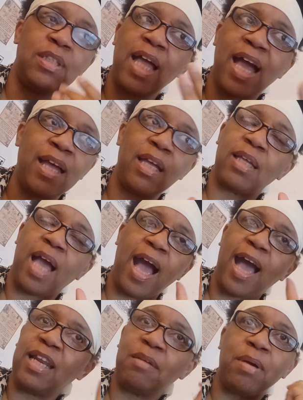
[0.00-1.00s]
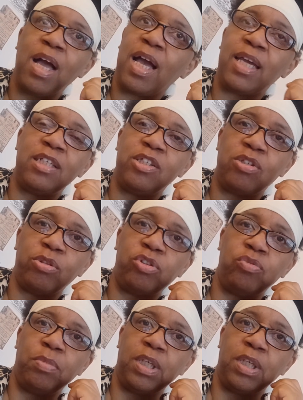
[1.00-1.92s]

not hiding behind any social